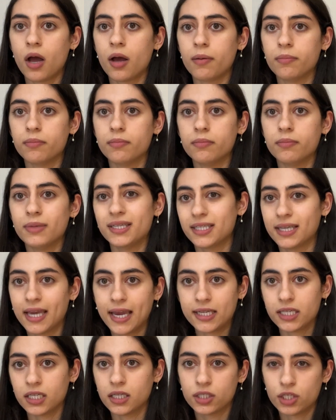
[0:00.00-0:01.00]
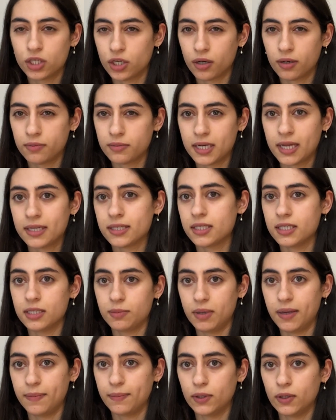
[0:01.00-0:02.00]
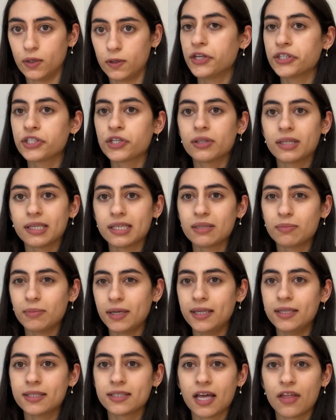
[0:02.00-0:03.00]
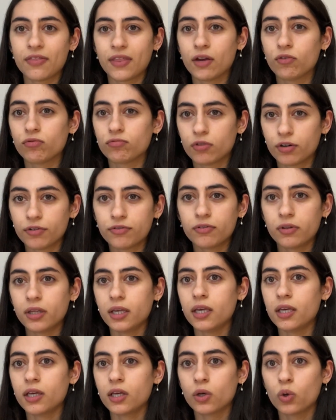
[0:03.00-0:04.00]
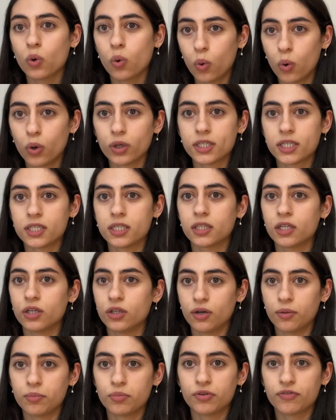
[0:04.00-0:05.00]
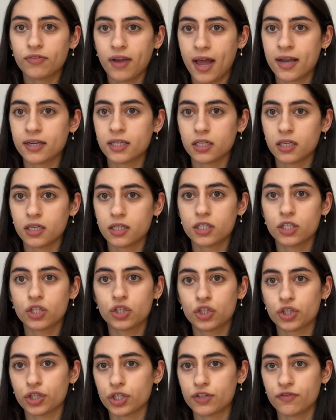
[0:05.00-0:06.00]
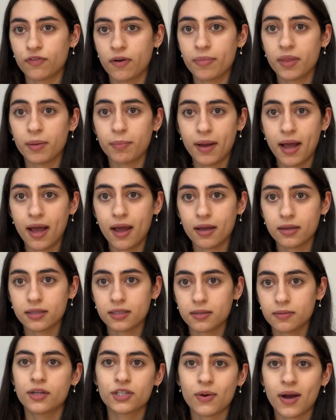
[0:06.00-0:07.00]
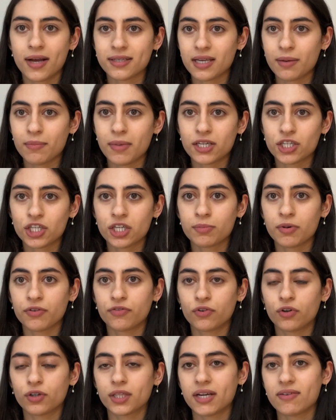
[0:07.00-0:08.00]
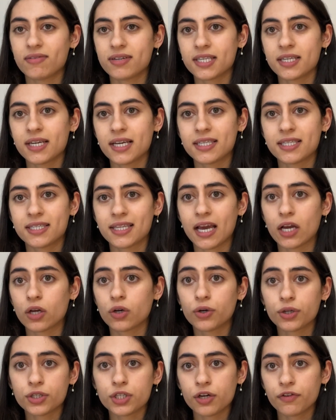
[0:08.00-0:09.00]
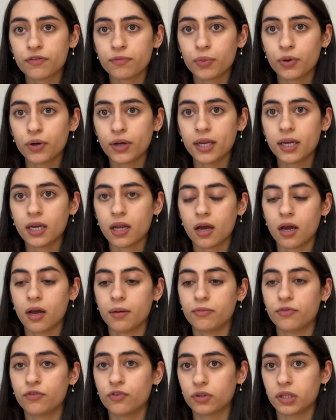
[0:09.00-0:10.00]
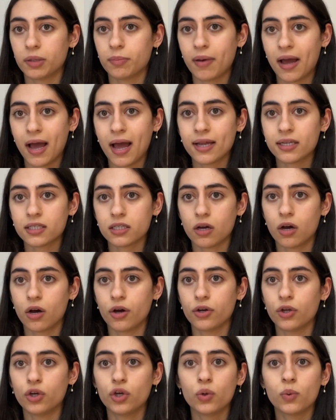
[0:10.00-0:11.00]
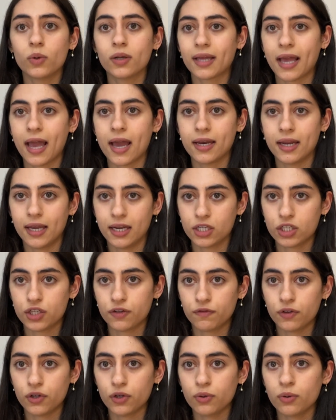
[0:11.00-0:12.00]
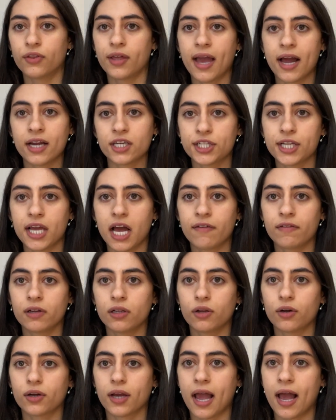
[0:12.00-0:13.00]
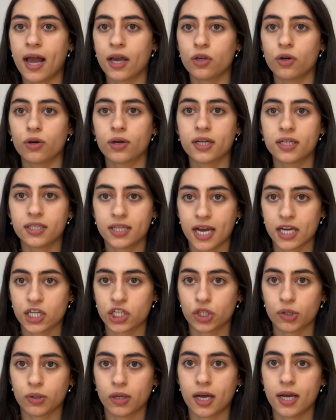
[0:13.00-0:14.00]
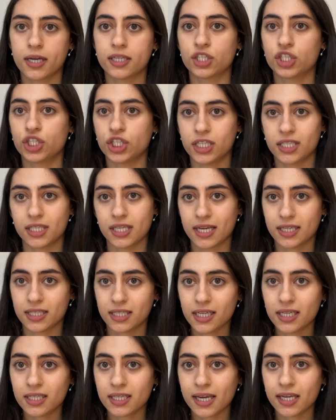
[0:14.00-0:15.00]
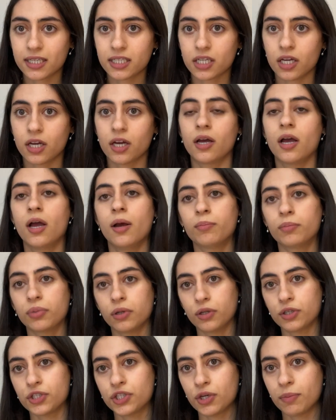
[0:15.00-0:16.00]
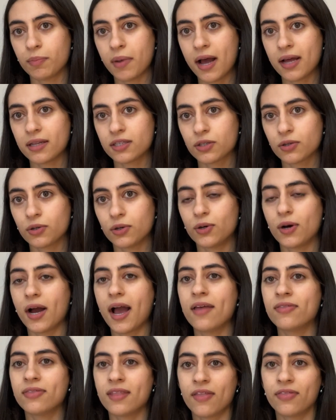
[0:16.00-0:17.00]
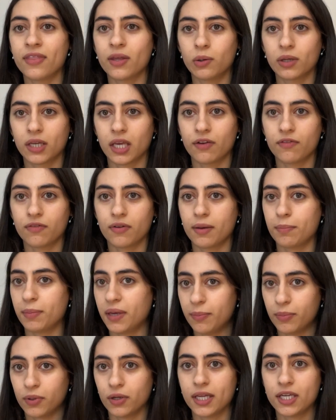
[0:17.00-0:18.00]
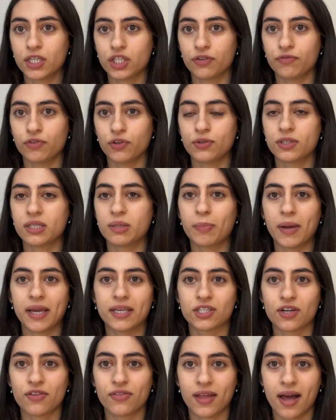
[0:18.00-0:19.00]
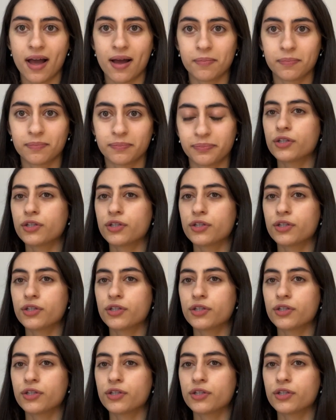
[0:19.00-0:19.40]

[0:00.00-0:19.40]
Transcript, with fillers: um, mitigating circumstances people. So this means that they roughly quartered the number of candidates just from the PAT. So as I mentioned before, there isn't a set cutoff point um, for the PAT on who will get an interview. They actually have a look at your contextualized GCSE data plus your PAT score, and then they'll give people interviews based on that.